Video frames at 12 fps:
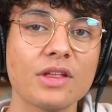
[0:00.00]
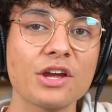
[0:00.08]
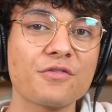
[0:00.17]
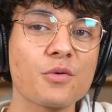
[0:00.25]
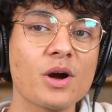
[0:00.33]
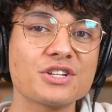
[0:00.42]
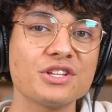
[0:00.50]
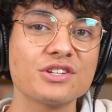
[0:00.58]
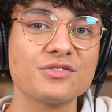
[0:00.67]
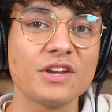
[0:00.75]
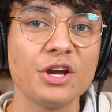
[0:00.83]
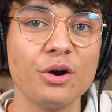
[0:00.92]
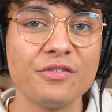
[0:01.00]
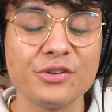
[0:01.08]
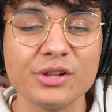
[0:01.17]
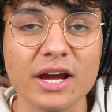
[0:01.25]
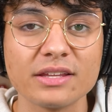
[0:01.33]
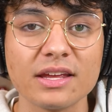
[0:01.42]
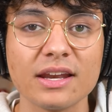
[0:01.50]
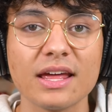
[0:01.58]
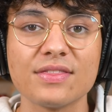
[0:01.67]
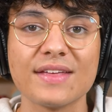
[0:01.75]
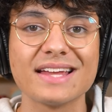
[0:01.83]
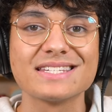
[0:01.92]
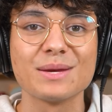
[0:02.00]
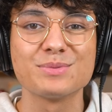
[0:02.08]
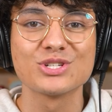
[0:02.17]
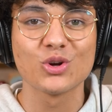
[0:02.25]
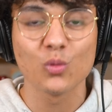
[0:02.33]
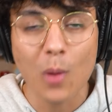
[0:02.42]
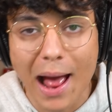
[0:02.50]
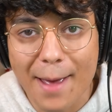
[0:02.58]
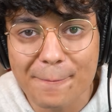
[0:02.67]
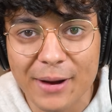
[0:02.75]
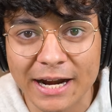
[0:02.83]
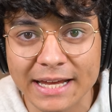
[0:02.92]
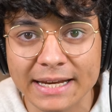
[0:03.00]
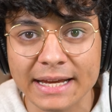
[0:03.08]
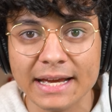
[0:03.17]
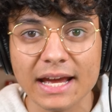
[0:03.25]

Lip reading: Thank you for watching this video. If you liked it, hit that subscribe button,